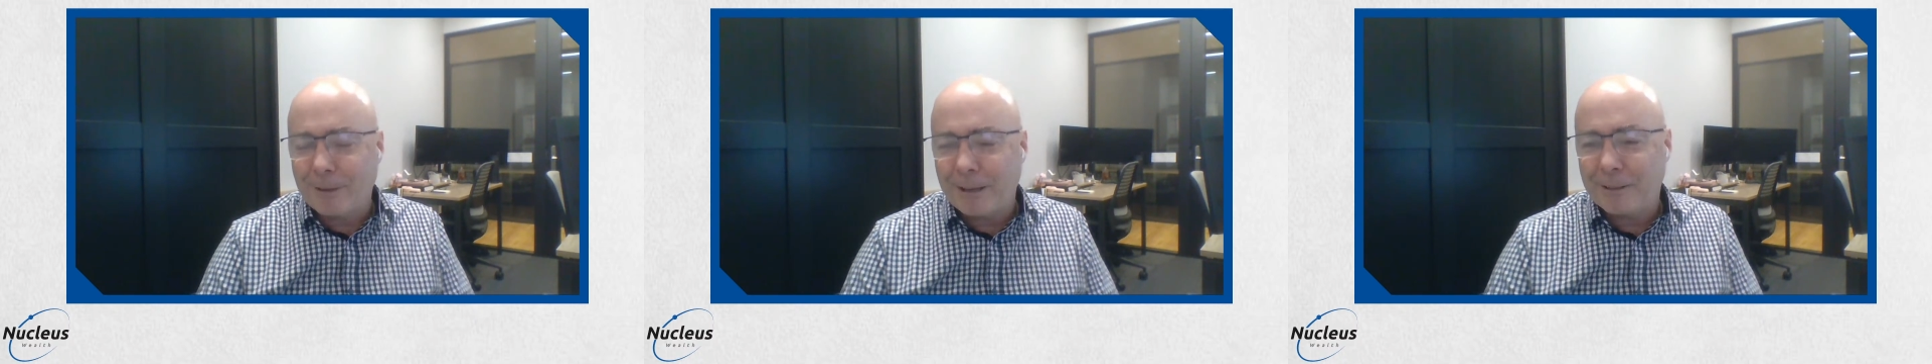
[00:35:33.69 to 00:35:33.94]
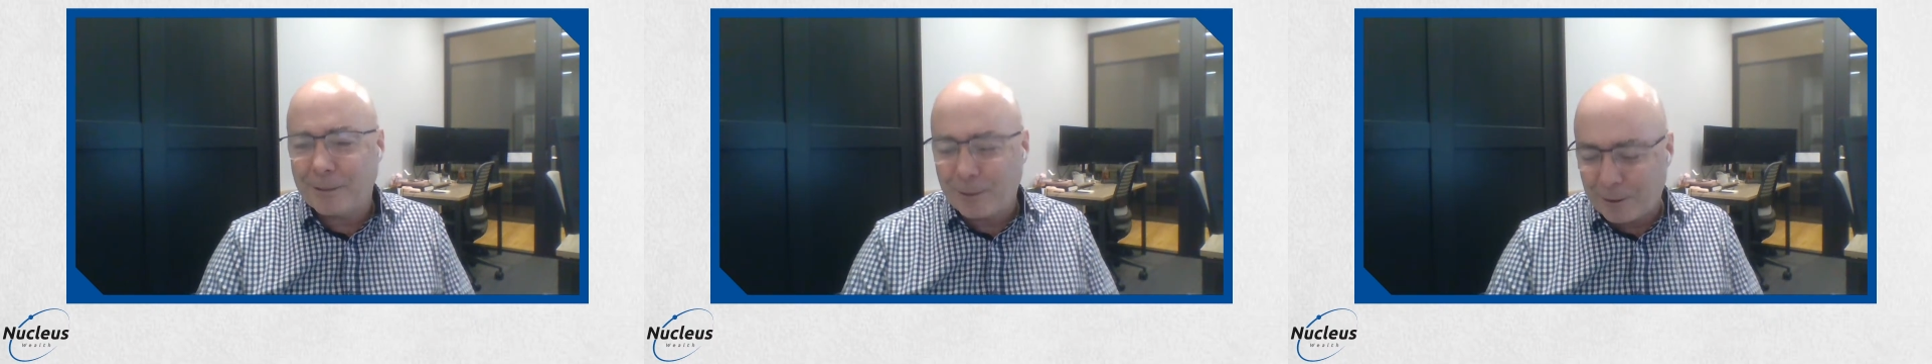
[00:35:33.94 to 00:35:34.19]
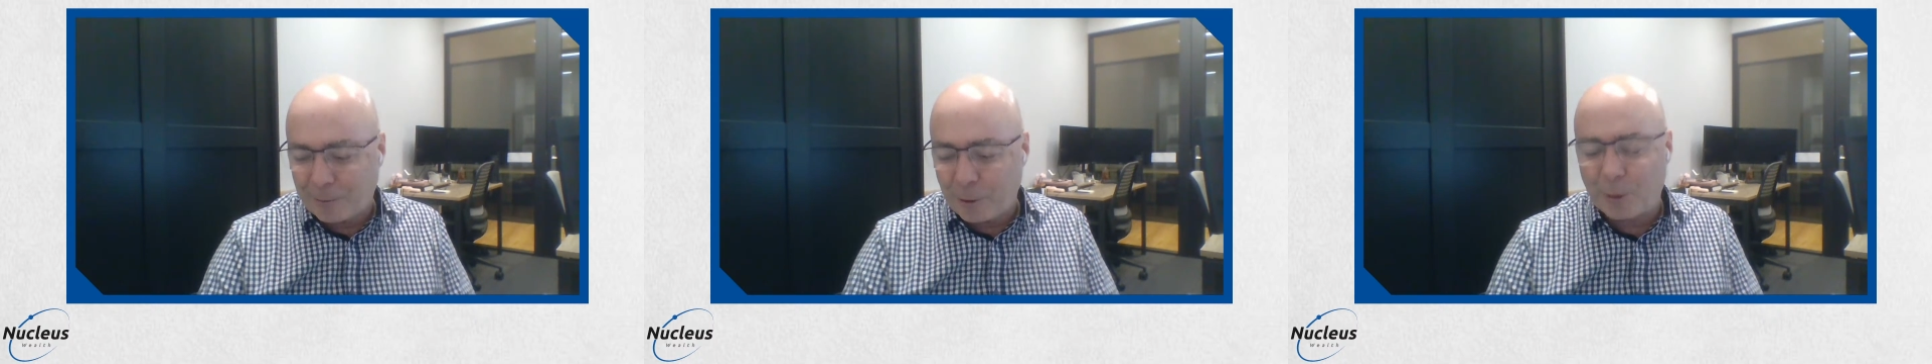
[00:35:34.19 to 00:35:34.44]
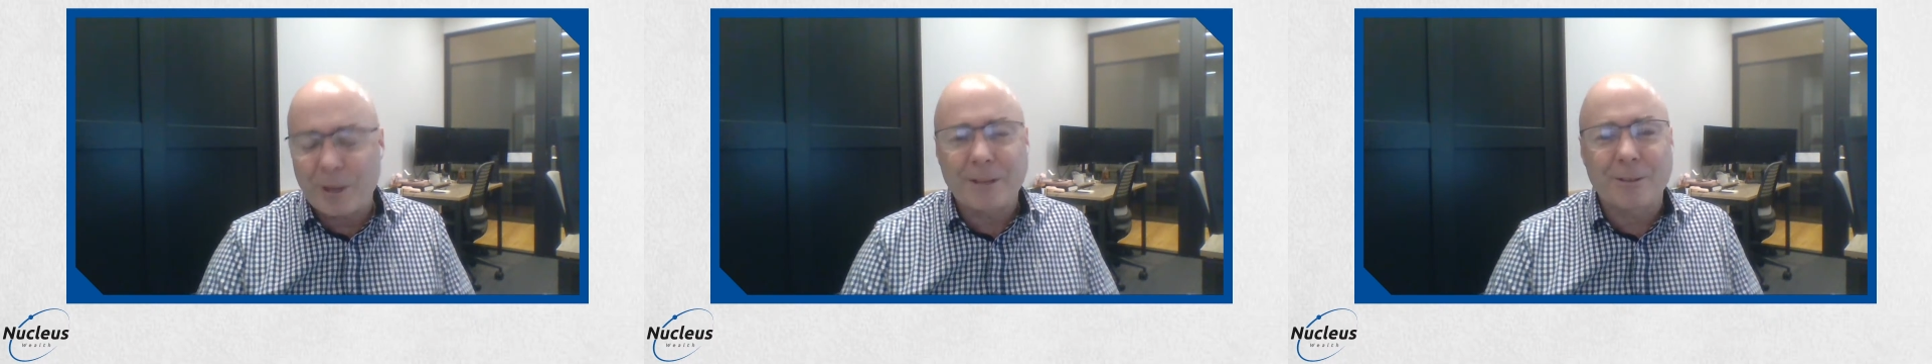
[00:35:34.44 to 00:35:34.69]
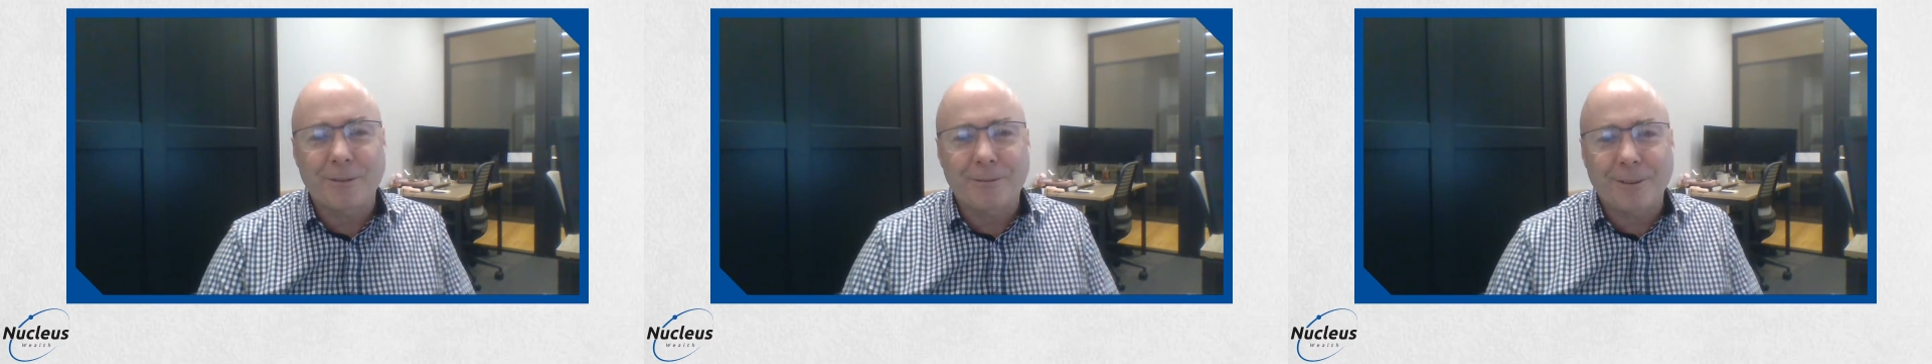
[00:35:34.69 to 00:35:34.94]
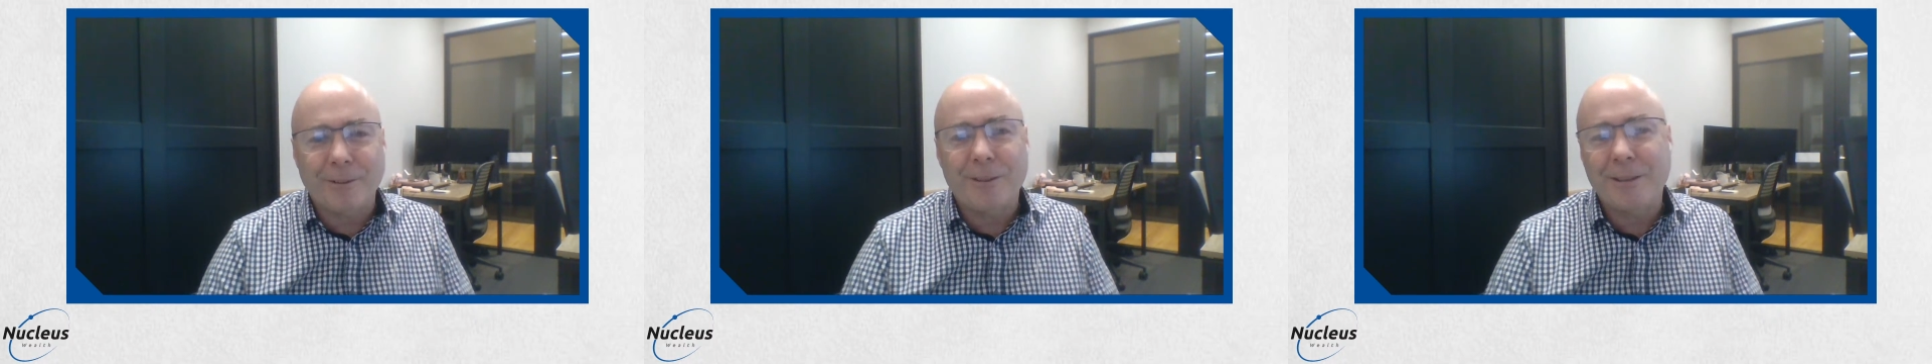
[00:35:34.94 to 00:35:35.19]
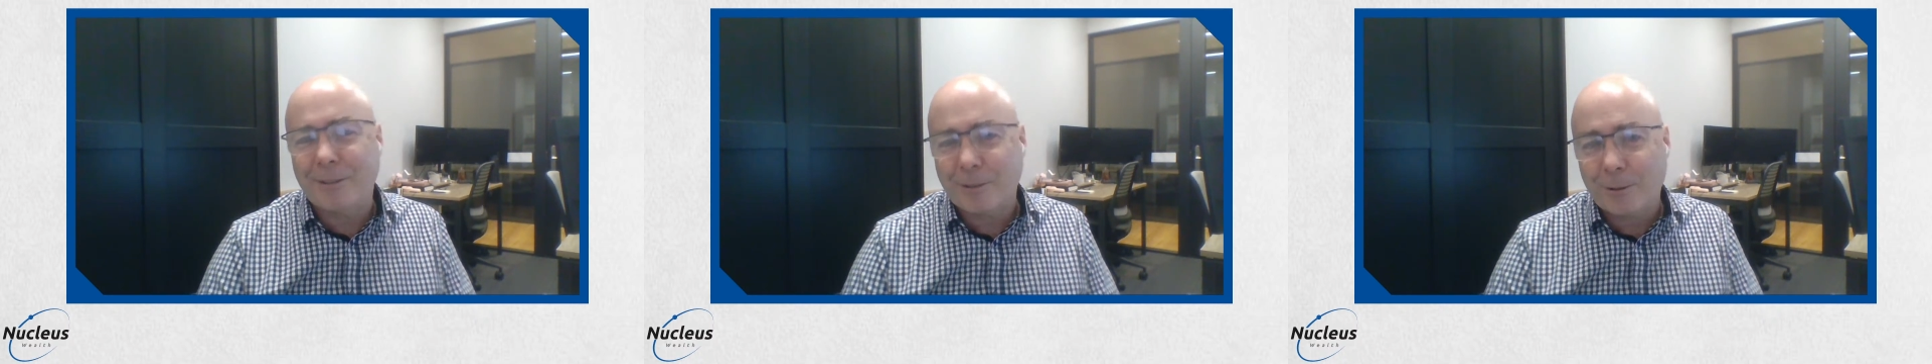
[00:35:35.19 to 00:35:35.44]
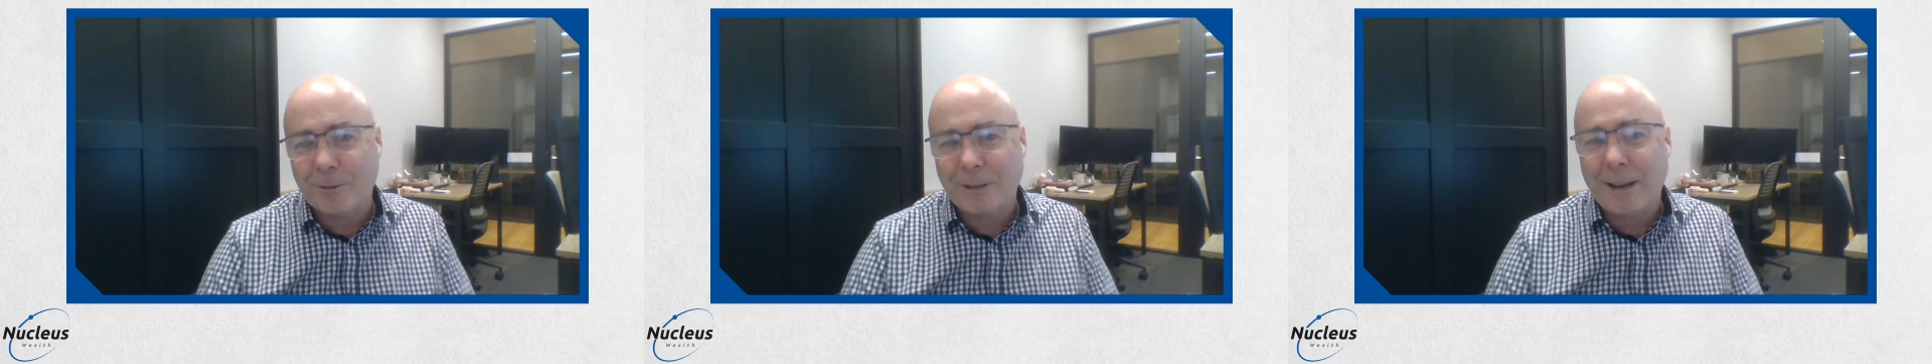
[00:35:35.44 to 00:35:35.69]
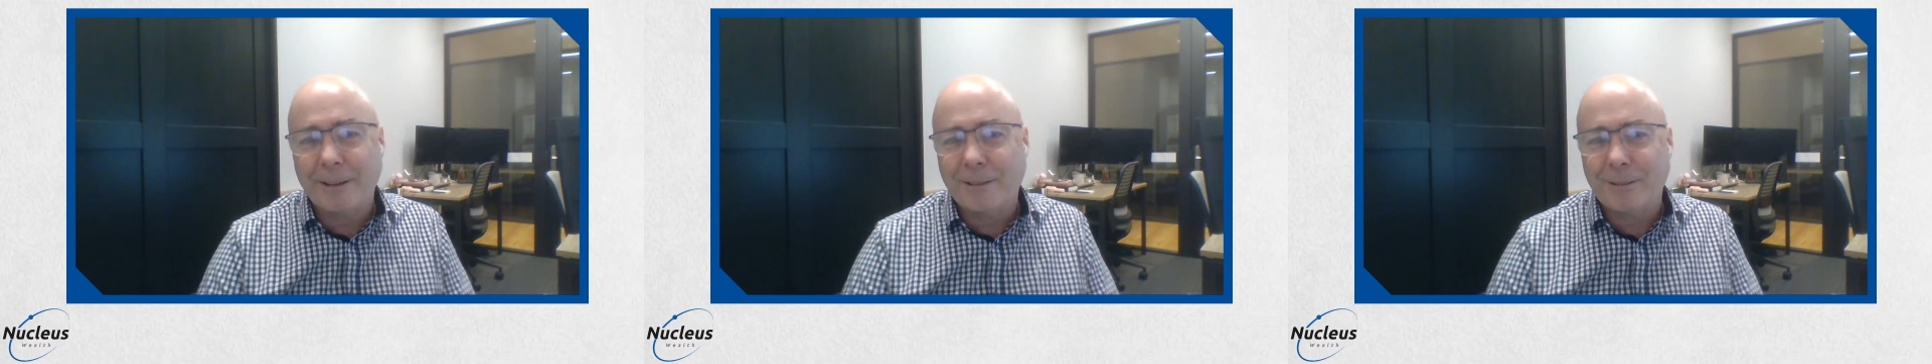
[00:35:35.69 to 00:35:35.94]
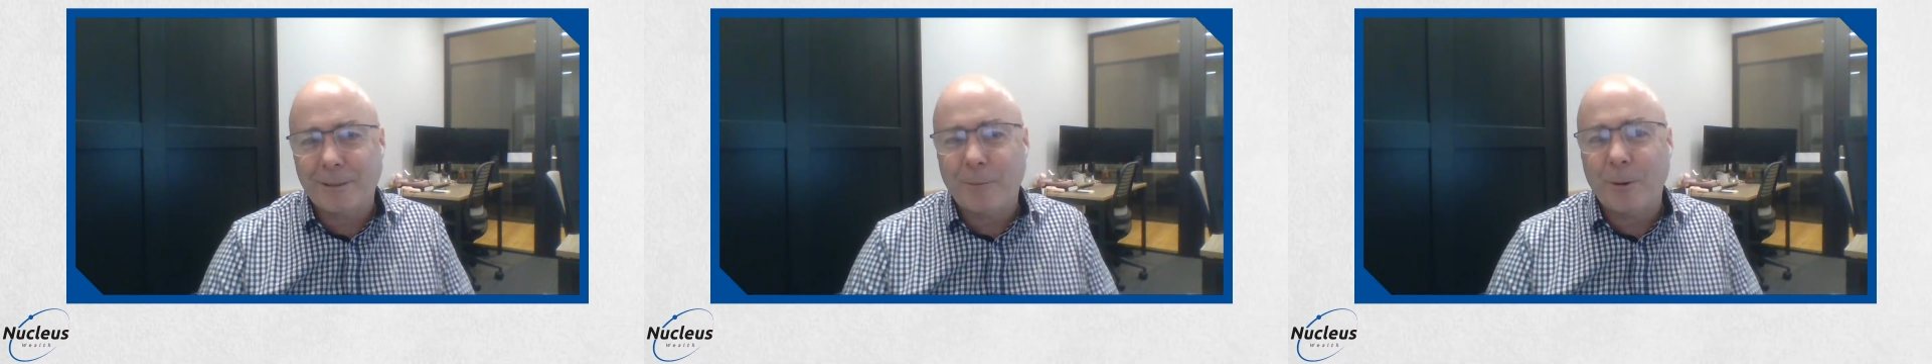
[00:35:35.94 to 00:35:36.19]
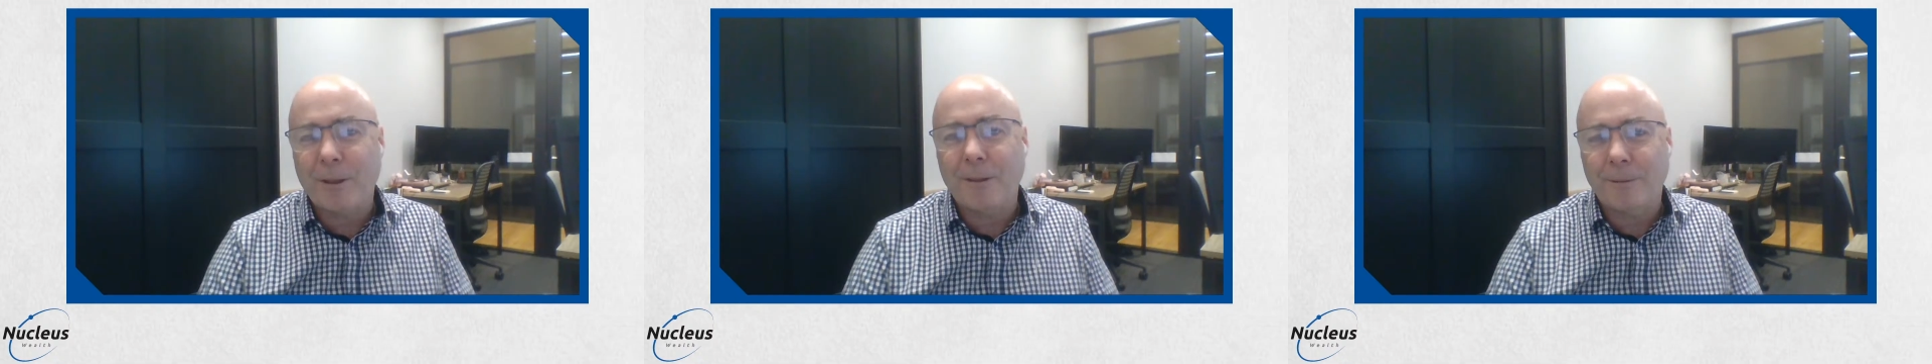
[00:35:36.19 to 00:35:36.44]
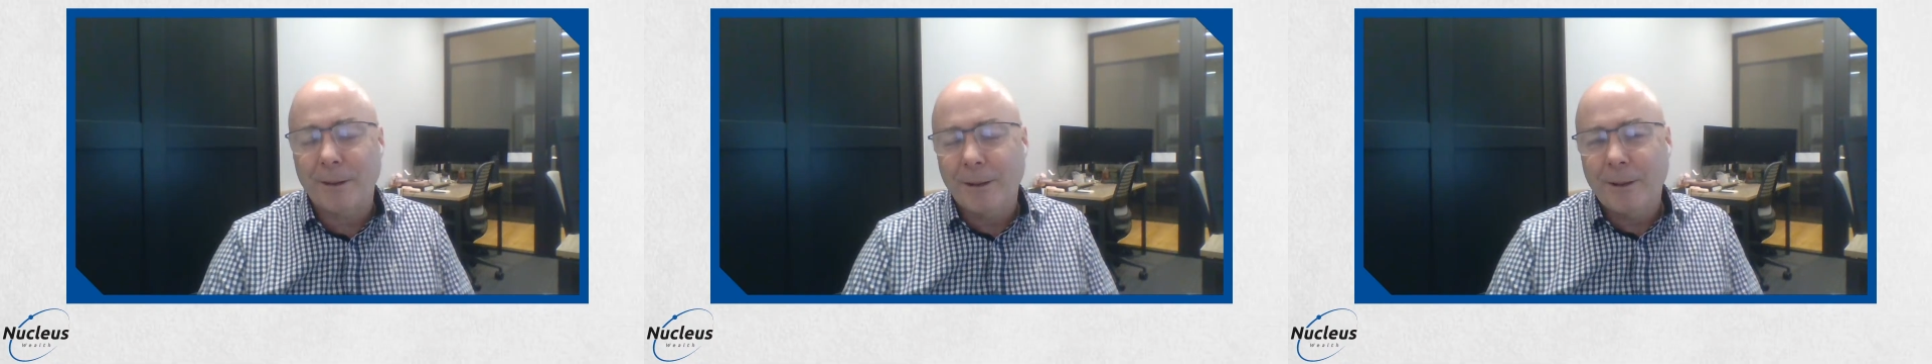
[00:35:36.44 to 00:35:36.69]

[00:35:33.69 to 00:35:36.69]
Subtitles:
has sort of got a few things on this to sort of saying it's one of